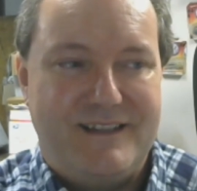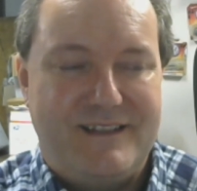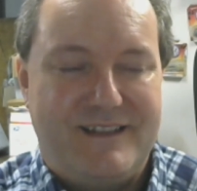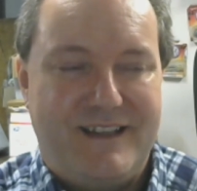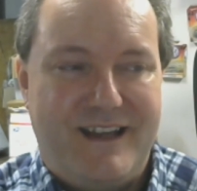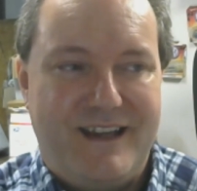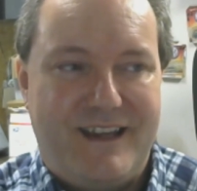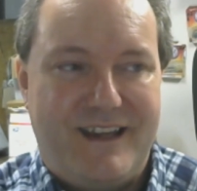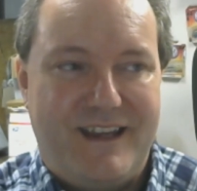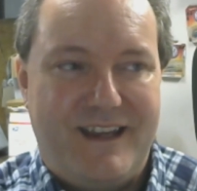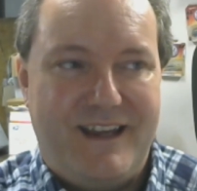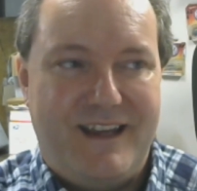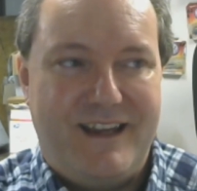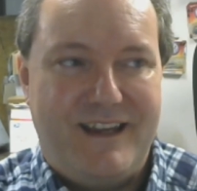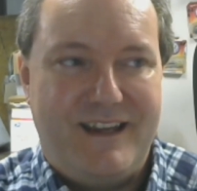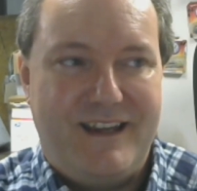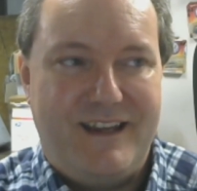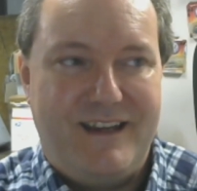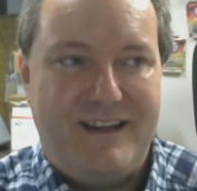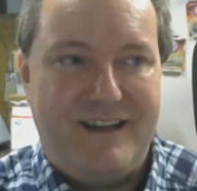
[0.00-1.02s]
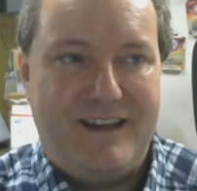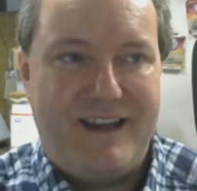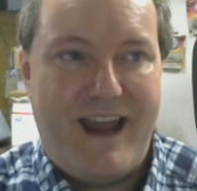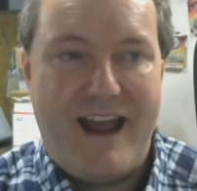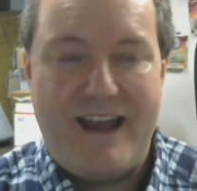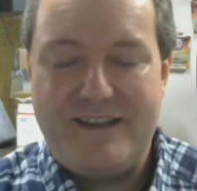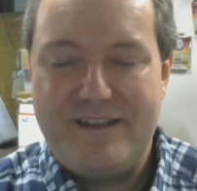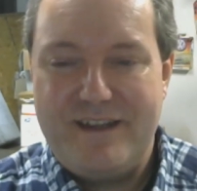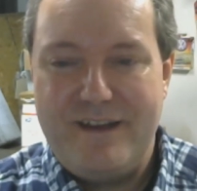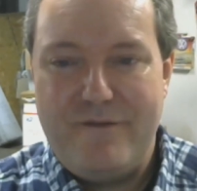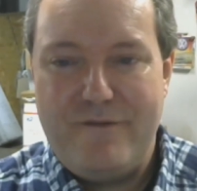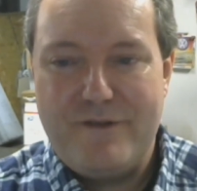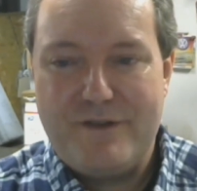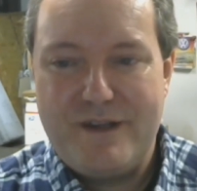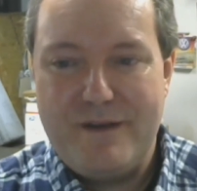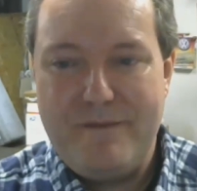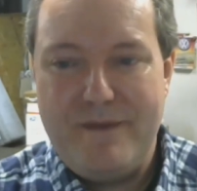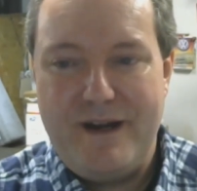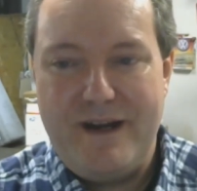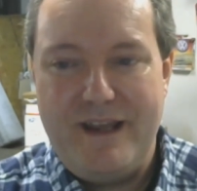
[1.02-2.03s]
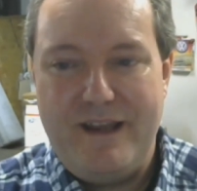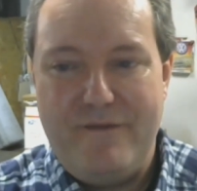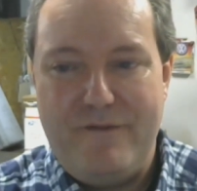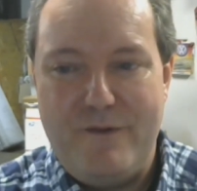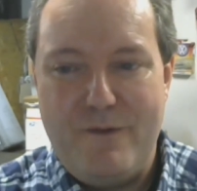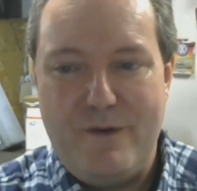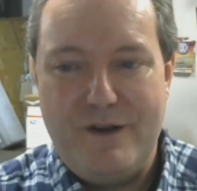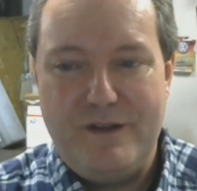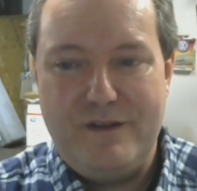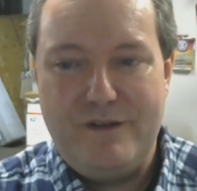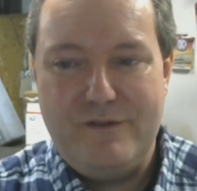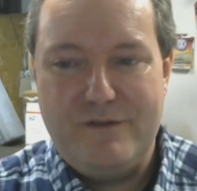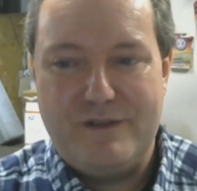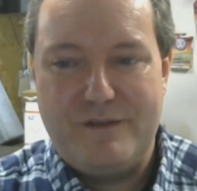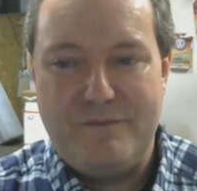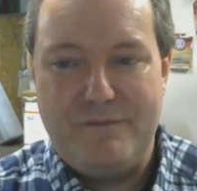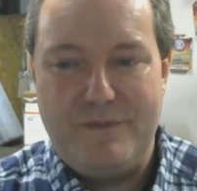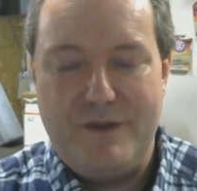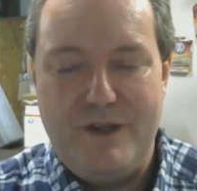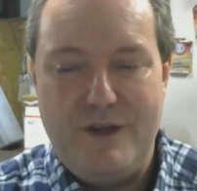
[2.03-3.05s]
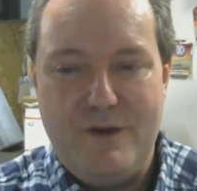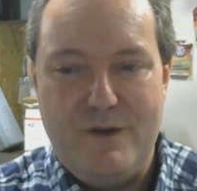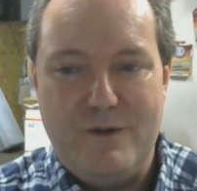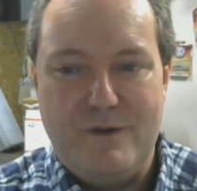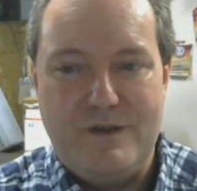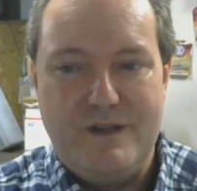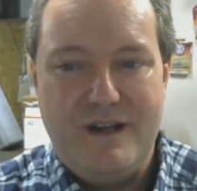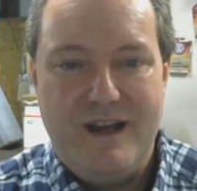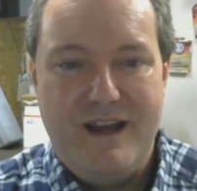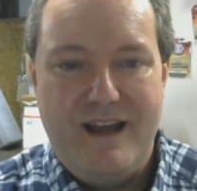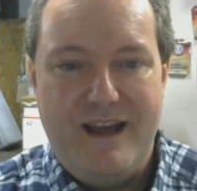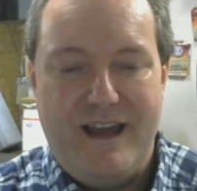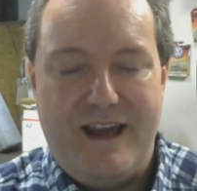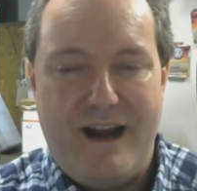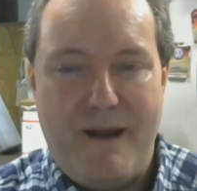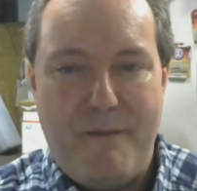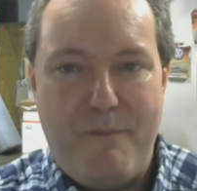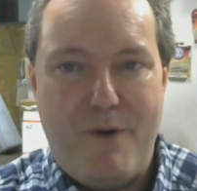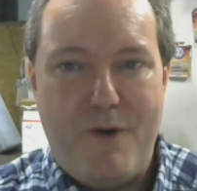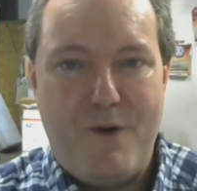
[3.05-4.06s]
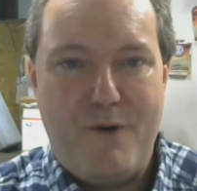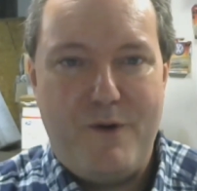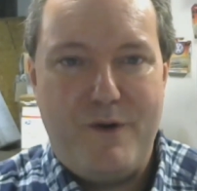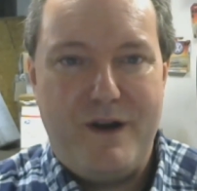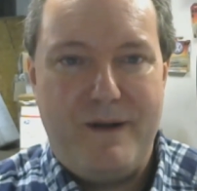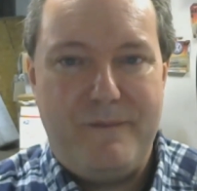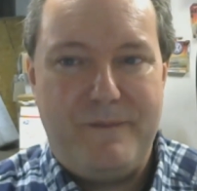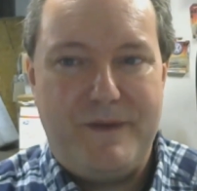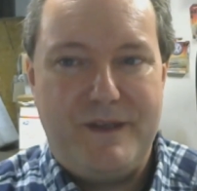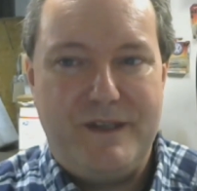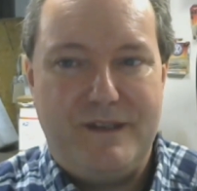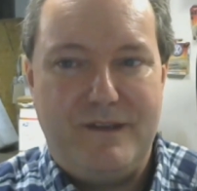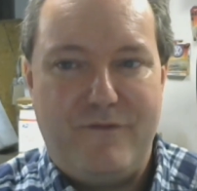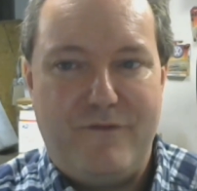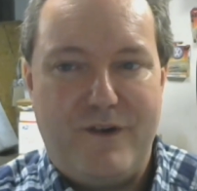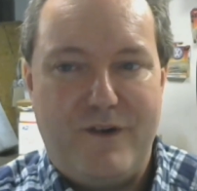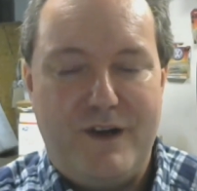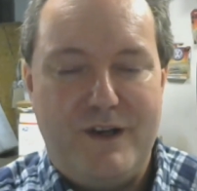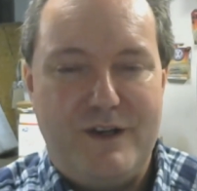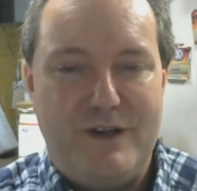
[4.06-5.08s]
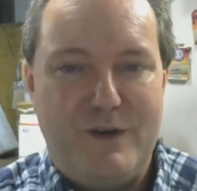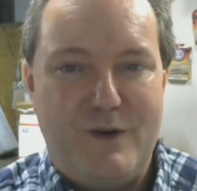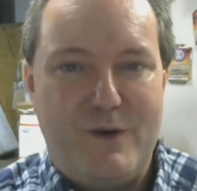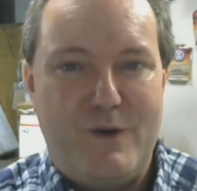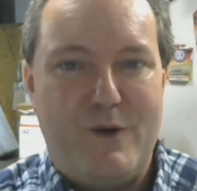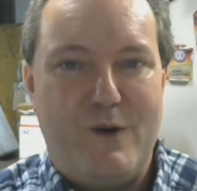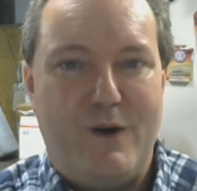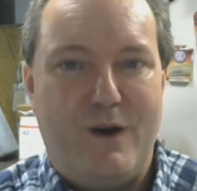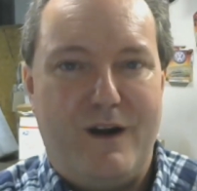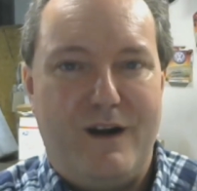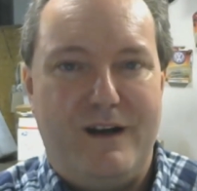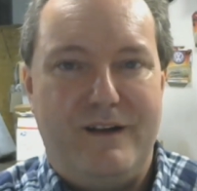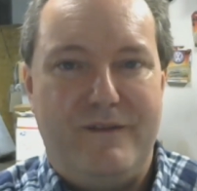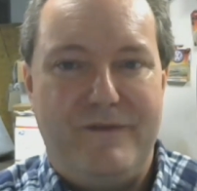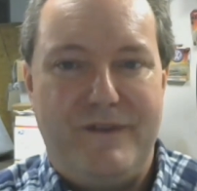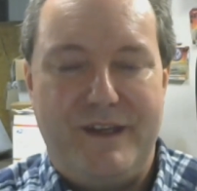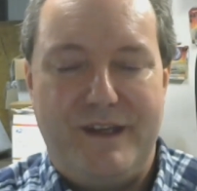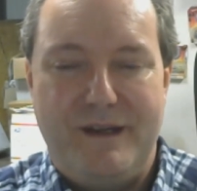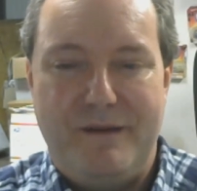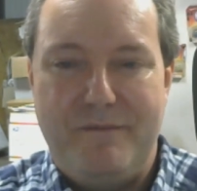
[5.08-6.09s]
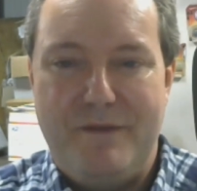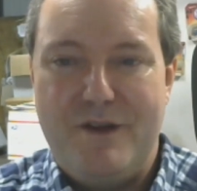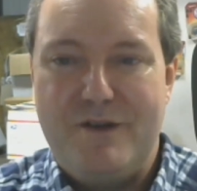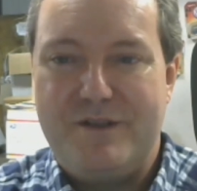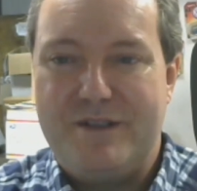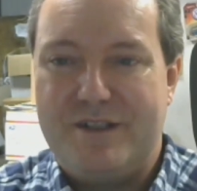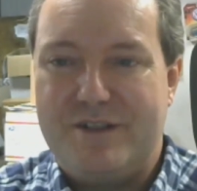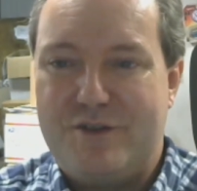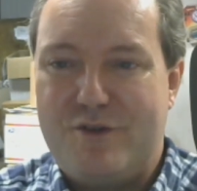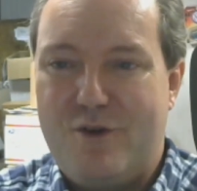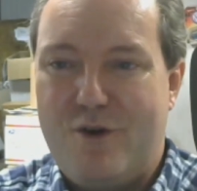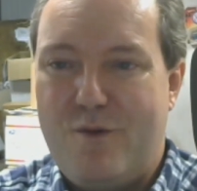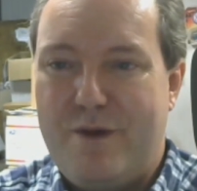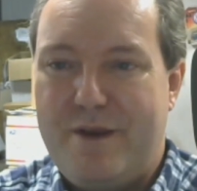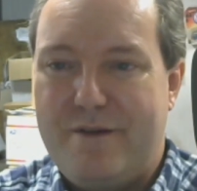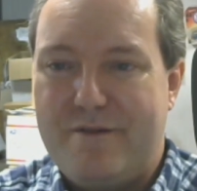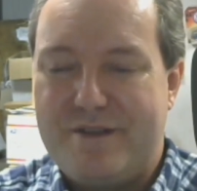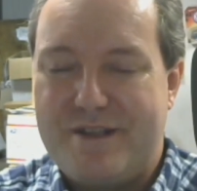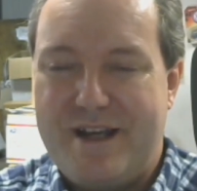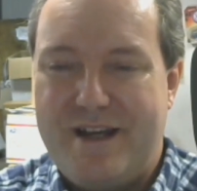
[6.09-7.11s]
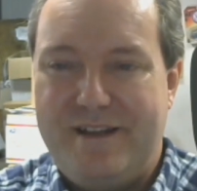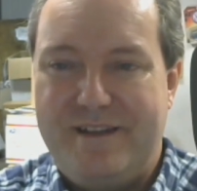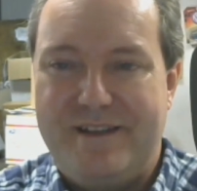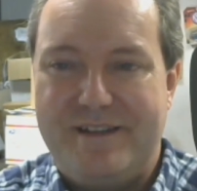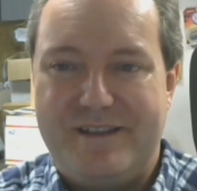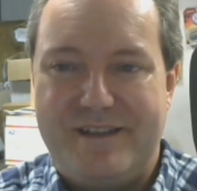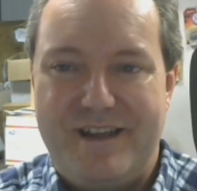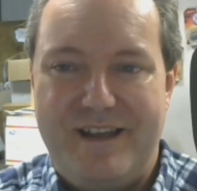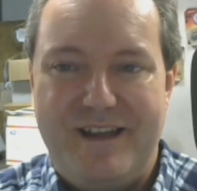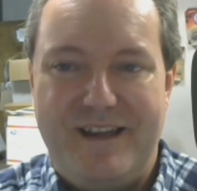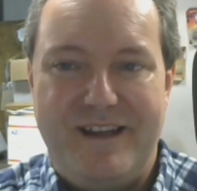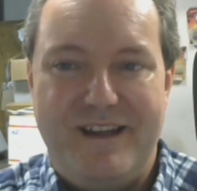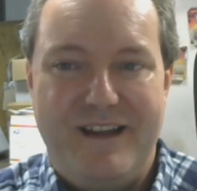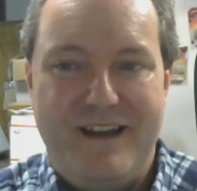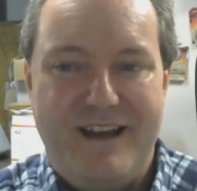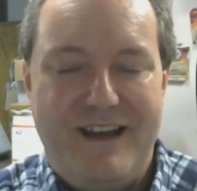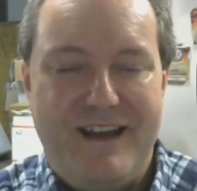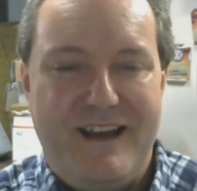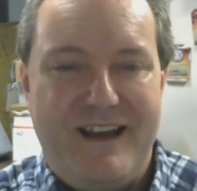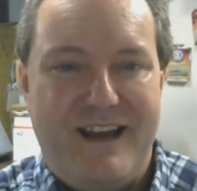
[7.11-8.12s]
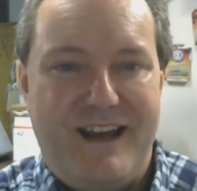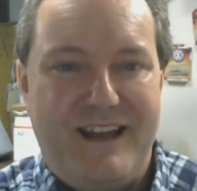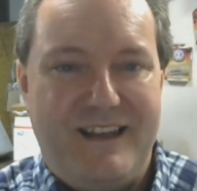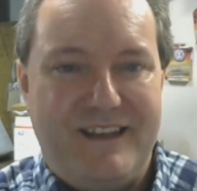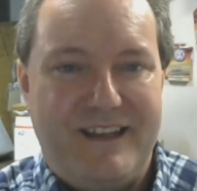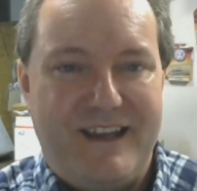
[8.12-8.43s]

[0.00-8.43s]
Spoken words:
like a casket for somebody if you wanted to. It was huge. And I pulled up to the front door of the music store where they were selling this thing, and